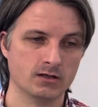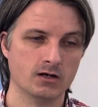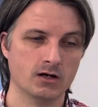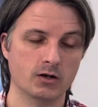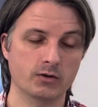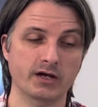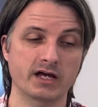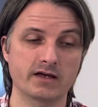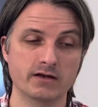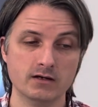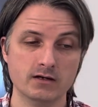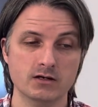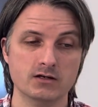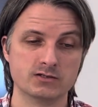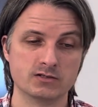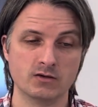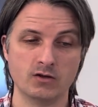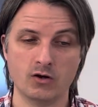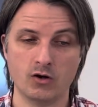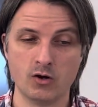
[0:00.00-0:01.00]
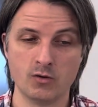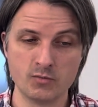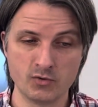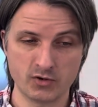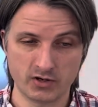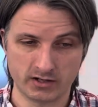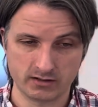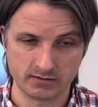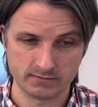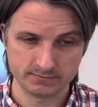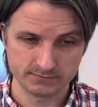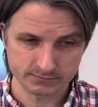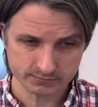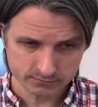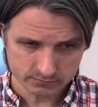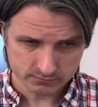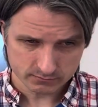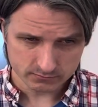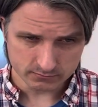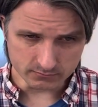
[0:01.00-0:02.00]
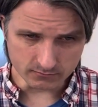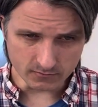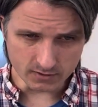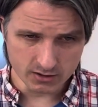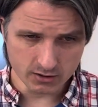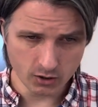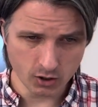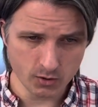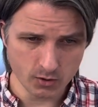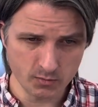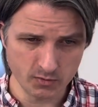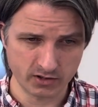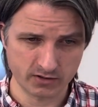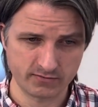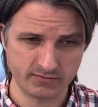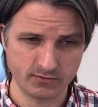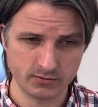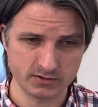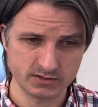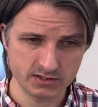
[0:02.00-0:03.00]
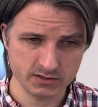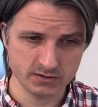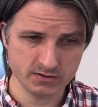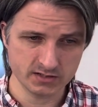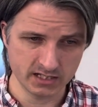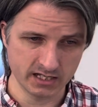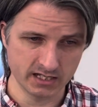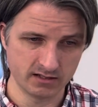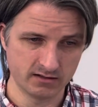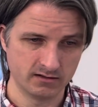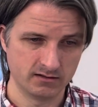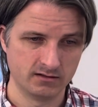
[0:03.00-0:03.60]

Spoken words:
okay, so the homework for Tuesday.